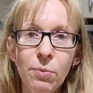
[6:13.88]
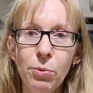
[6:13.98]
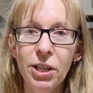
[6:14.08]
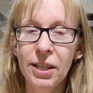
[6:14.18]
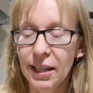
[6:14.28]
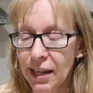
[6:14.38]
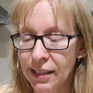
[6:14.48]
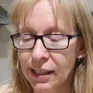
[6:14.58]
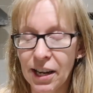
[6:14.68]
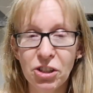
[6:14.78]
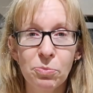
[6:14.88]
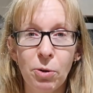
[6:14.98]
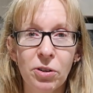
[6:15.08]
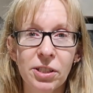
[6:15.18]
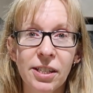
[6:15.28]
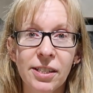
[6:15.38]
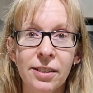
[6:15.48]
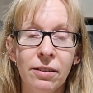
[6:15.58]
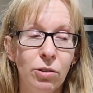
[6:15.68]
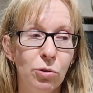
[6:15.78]
Put it in the kids' lunch
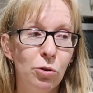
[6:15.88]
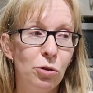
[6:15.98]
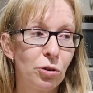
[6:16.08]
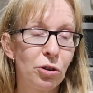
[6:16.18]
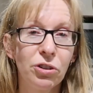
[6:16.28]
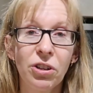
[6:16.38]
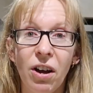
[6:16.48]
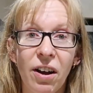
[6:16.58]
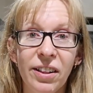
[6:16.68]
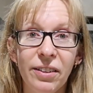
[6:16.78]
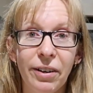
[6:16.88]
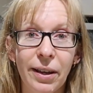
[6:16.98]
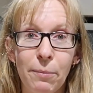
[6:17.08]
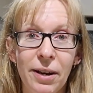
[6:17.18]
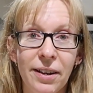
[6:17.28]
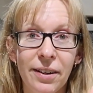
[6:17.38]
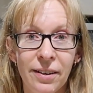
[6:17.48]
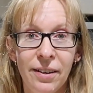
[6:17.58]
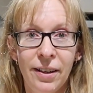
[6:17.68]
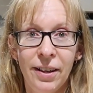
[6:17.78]
boxes. All good. Highly recommend it.
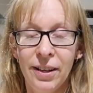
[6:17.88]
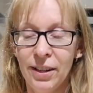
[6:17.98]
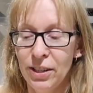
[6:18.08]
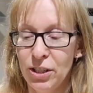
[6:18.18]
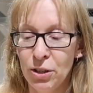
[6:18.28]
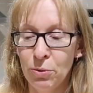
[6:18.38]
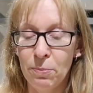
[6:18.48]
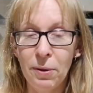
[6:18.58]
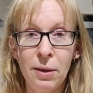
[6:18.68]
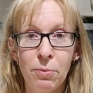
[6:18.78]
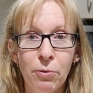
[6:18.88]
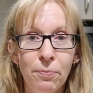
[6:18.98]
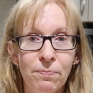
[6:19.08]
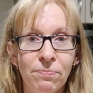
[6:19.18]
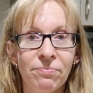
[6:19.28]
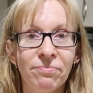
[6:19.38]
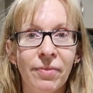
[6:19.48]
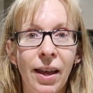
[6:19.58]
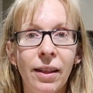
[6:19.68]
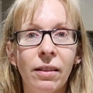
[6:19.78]
Do it, people.
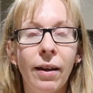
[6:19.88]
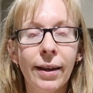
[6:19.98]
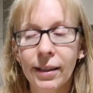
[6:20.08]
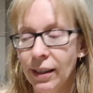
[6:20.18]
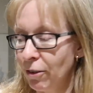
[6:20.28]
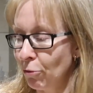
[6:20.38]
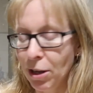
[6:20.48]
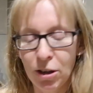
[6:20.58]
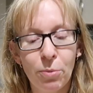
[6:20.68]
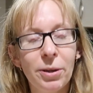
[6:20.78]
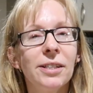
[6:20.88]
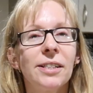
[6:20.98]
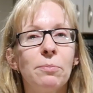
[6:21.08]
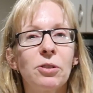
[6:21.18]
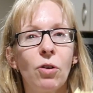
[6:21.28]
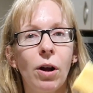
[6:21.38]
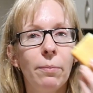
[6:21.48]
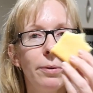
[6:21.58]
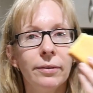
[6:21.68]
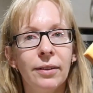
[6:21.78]
Hit like, leave me a comment,
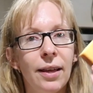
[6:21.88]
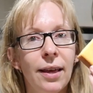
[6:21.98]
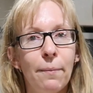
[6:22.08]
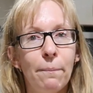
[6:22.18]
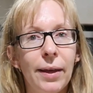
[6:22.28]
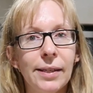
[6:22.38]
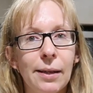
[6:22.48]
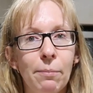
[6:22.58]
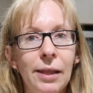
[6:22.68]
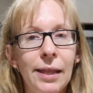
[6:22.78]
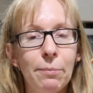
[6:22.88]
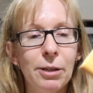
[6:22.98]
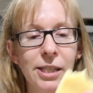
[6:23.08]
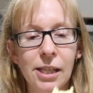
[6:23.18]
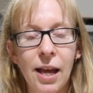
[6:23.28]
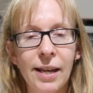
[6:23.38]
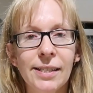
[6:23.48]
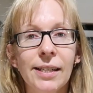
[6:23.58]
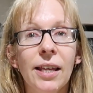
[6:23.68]
subscribe. Make some lemon slice.